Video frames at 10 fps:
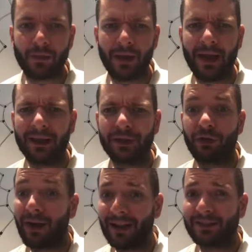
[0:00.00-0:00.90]
And
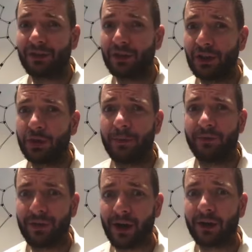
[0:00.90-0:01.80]
your ads need to be
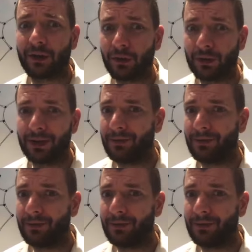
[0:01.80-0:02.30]
very good